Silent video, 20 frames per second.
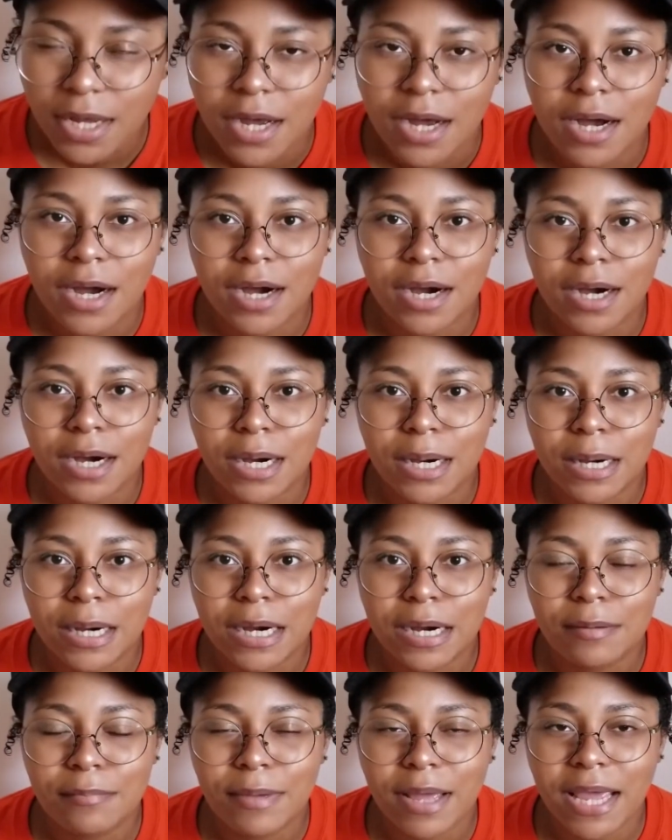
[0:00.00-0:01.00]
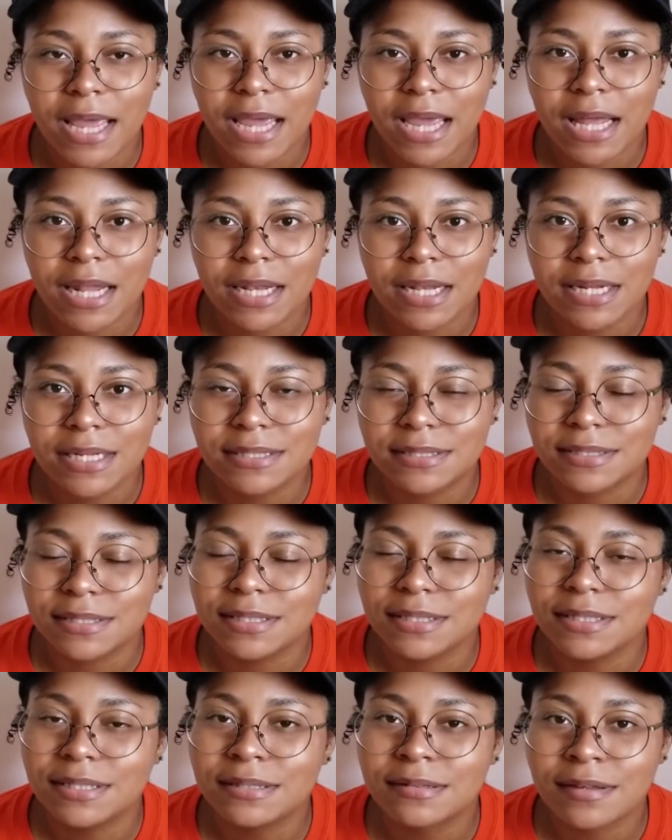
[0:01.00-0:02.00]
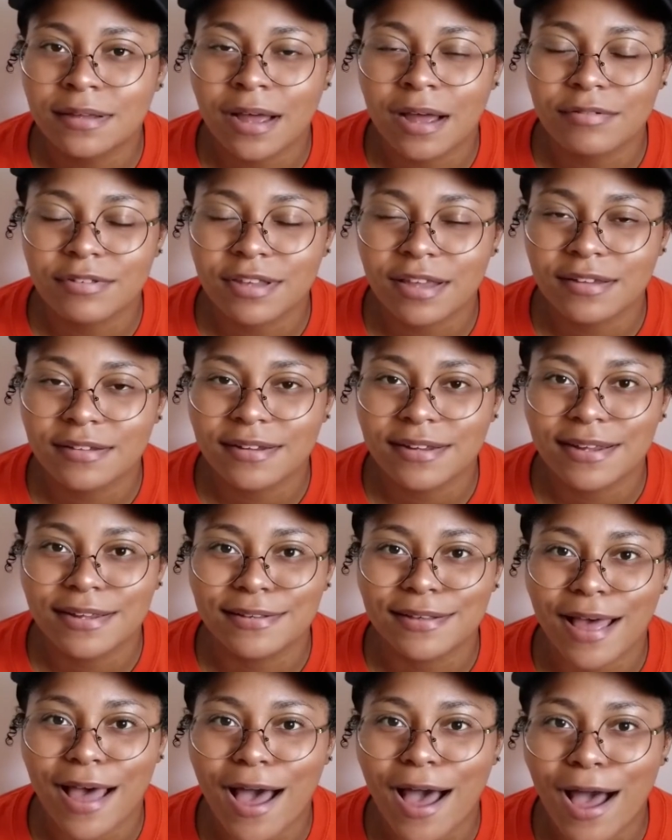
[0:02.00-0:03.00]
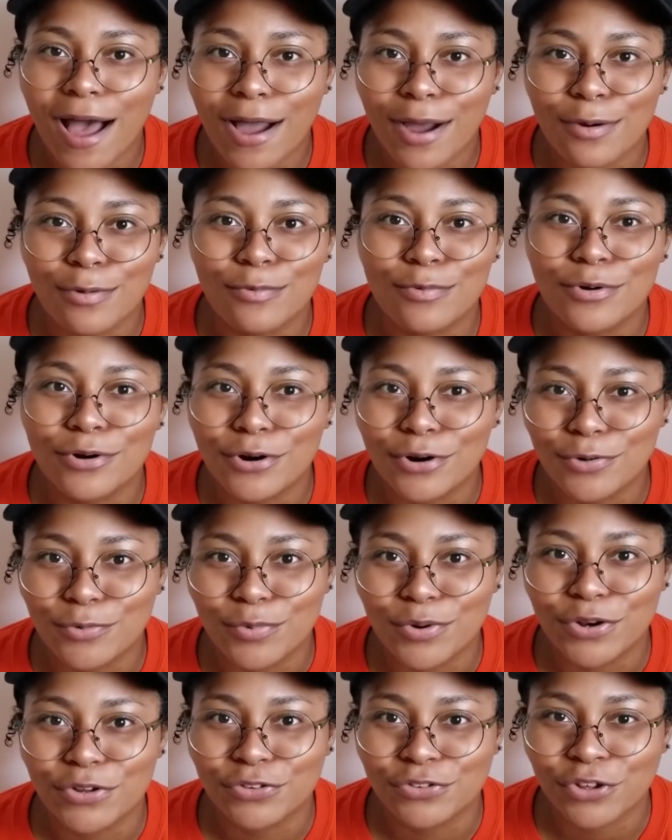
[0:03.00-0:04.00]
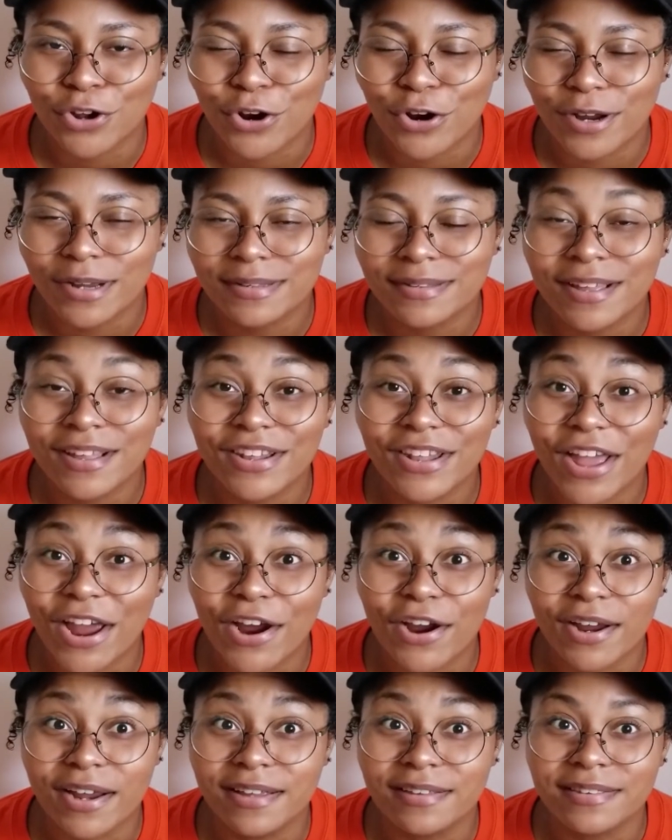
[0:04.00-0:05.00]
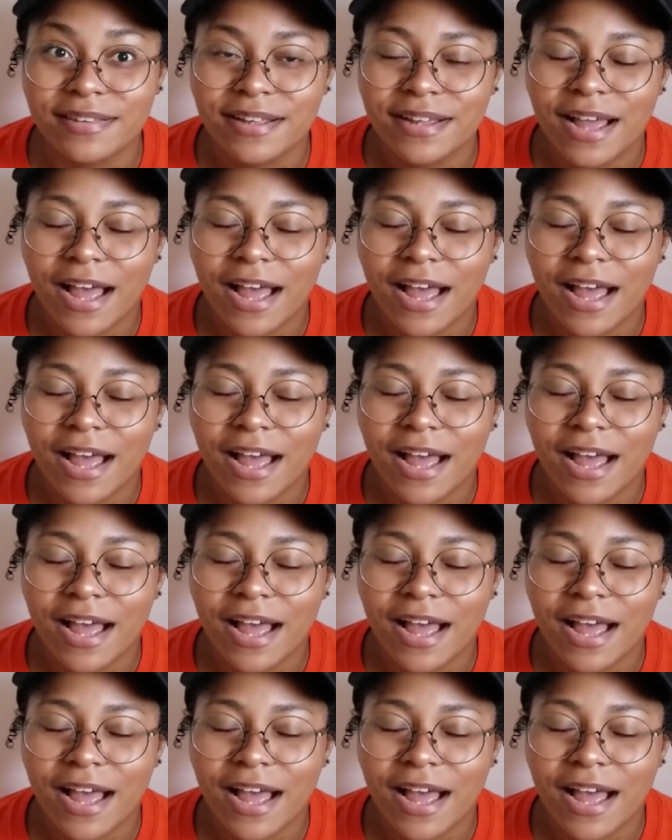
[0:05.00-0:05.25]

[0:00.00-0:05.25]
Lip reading: And listen, this conversation is awkward when it starts. It's hilarious.